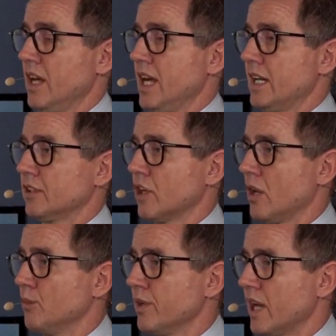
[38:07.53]
and
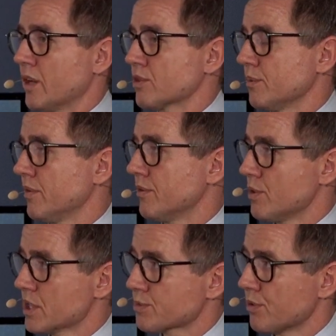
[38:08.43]
come without some of the
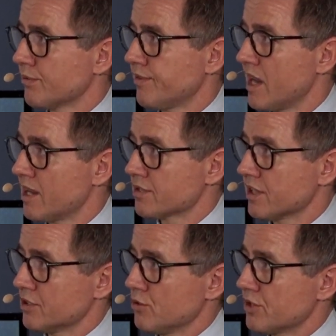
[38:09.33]
risk profiles
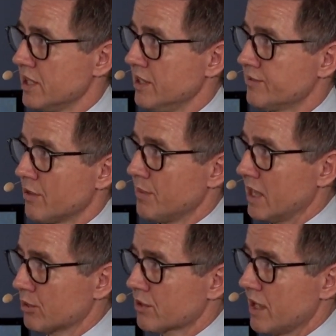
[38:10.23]
that you see from
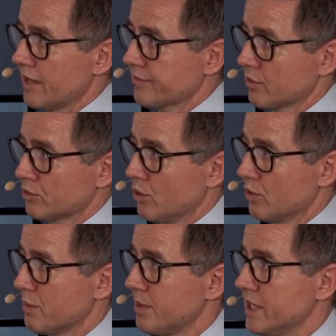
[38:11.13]
allograft or
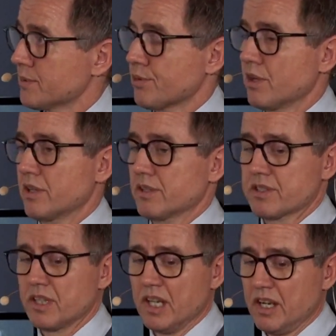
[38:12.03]
donor-based
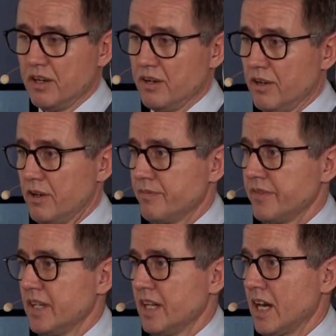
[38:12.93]
products,
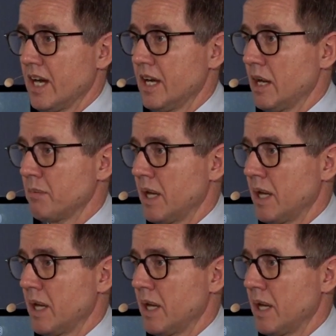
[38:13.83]
I am